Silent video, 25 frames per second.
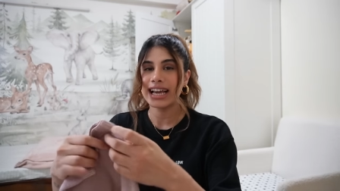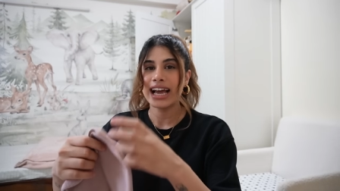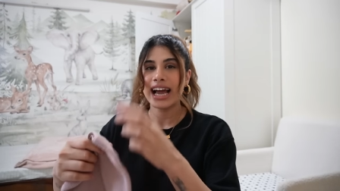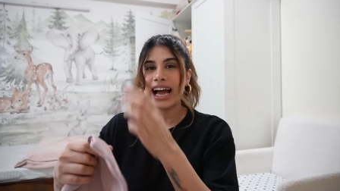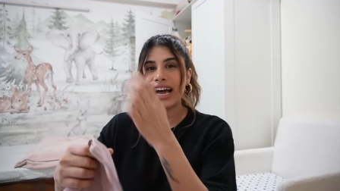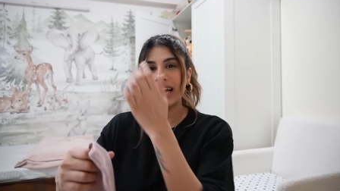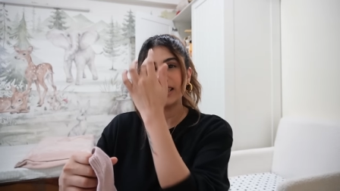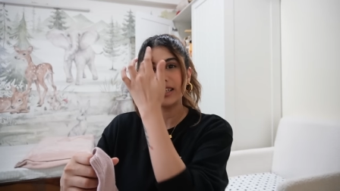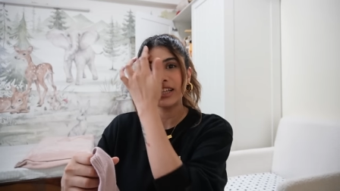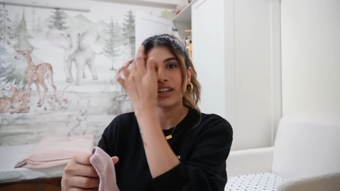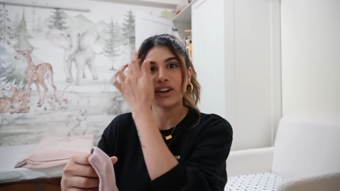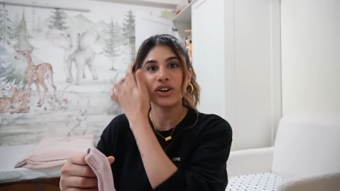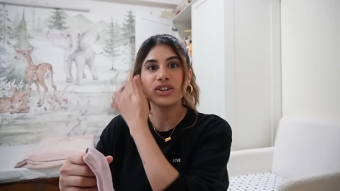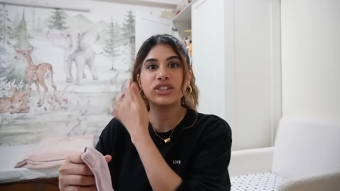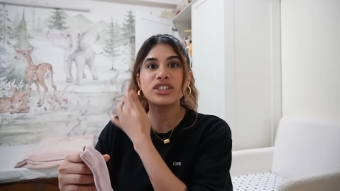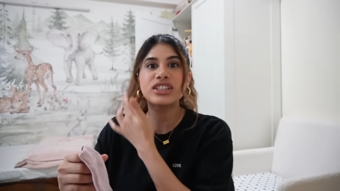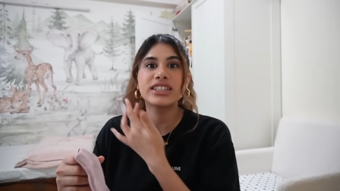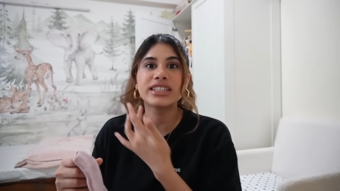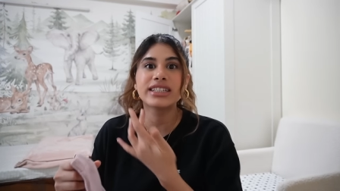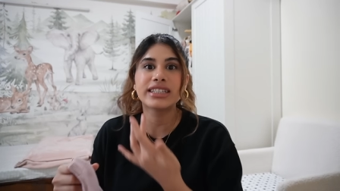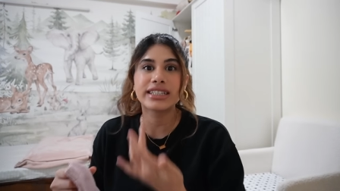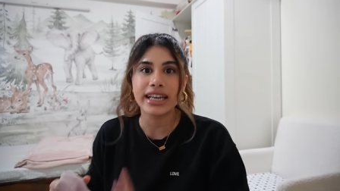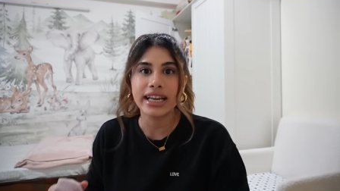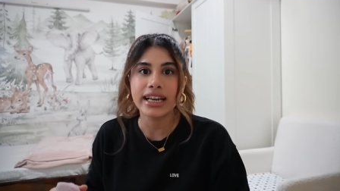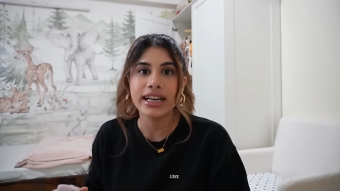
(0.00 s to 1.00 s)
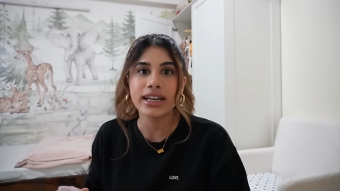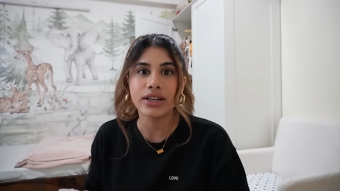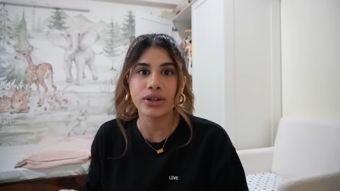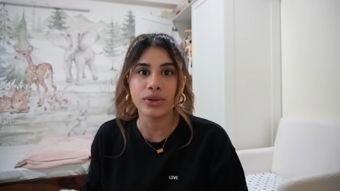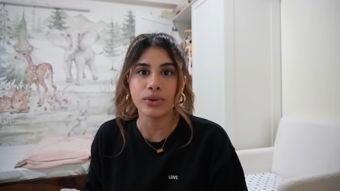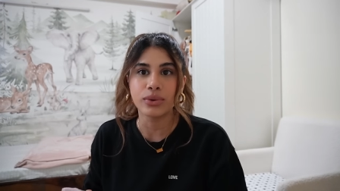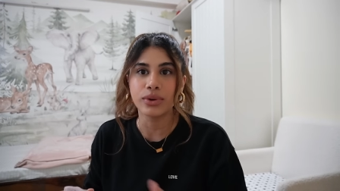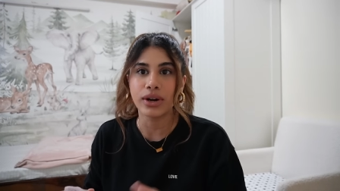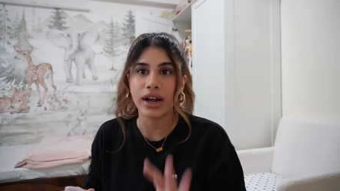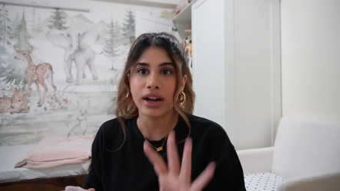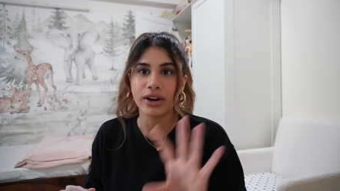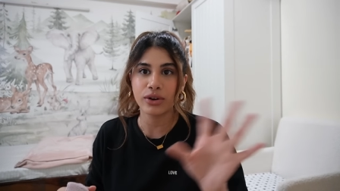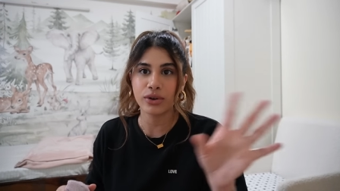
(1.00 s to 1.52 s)
and they're on sale
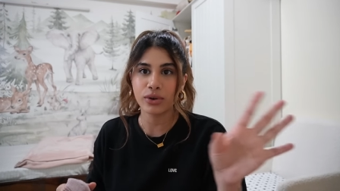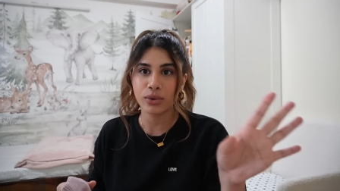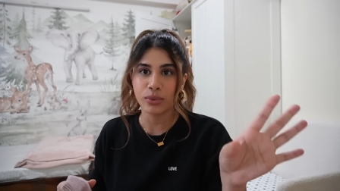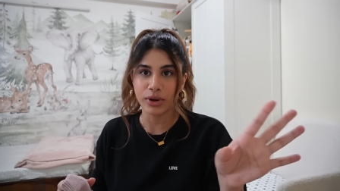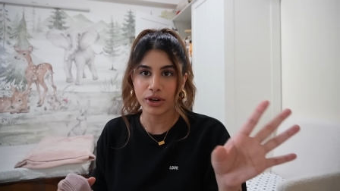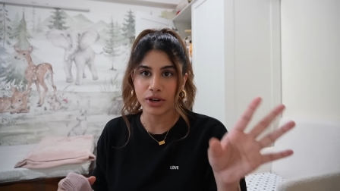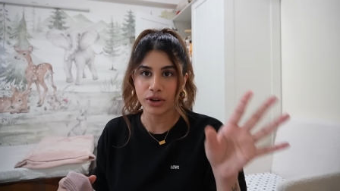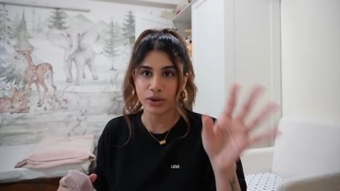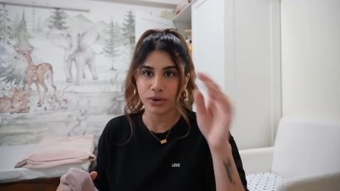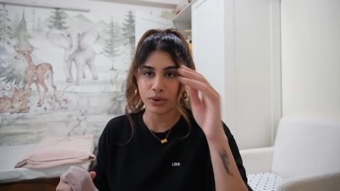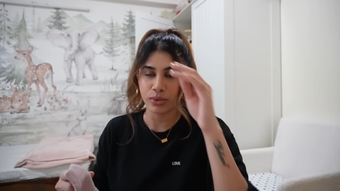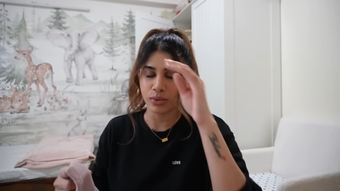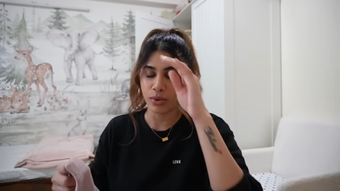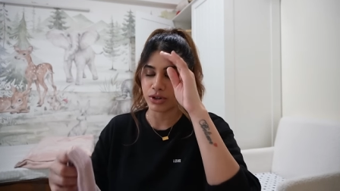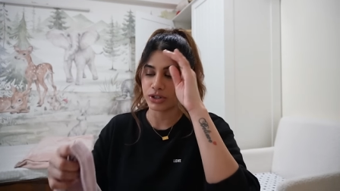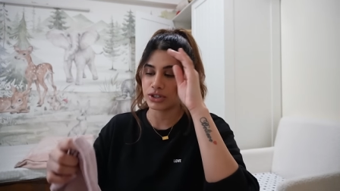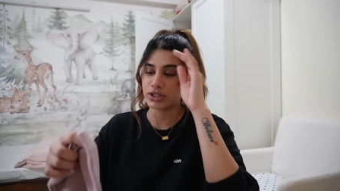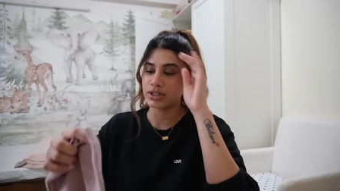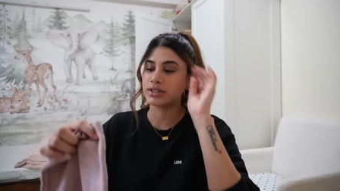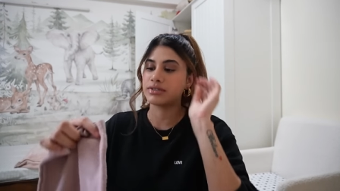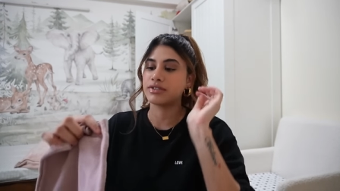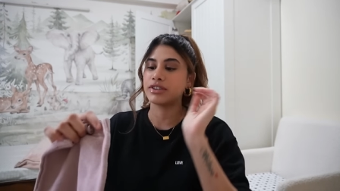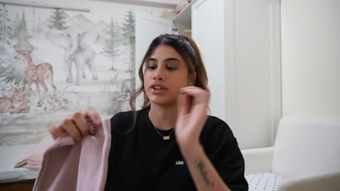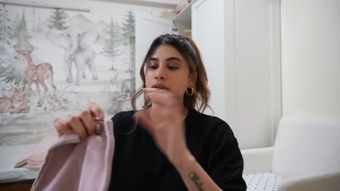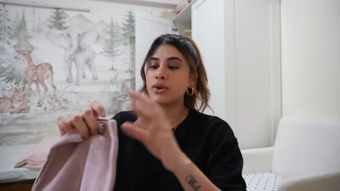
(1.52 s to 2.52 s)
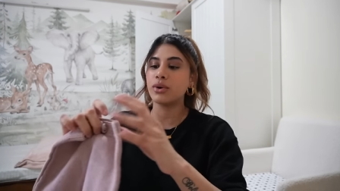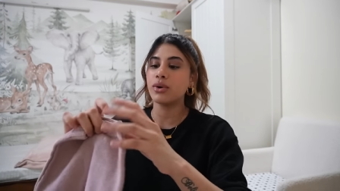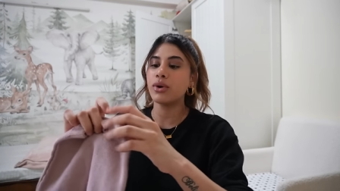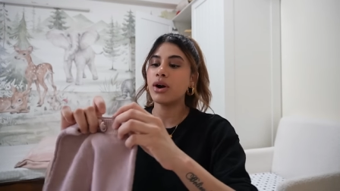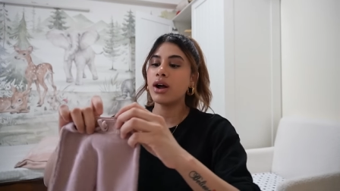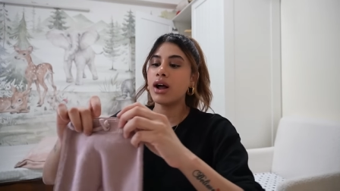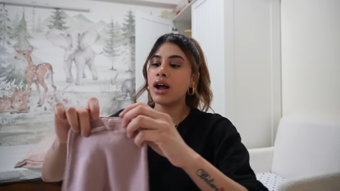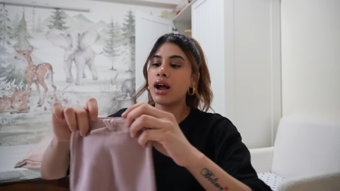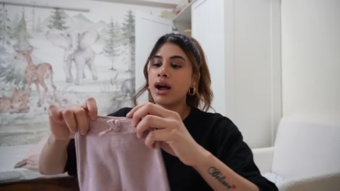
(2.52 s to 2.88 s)
dude i don't know when you're gonna watch this video